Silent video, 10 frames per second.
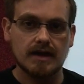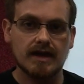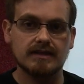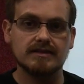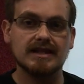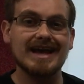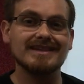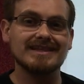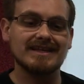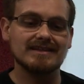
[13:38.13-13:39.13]
and
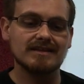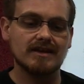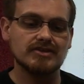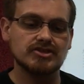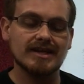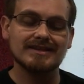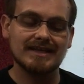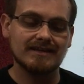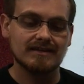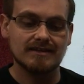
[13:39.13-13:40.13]
lightly and
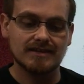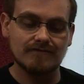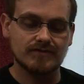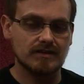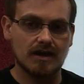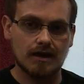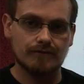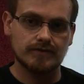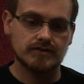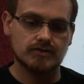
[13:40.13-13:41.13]
gently lift it
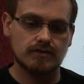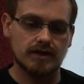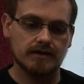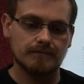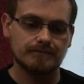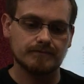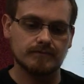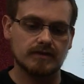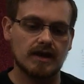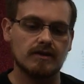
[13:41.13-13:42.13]
off the string,
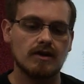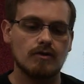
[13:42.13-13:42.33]
okay?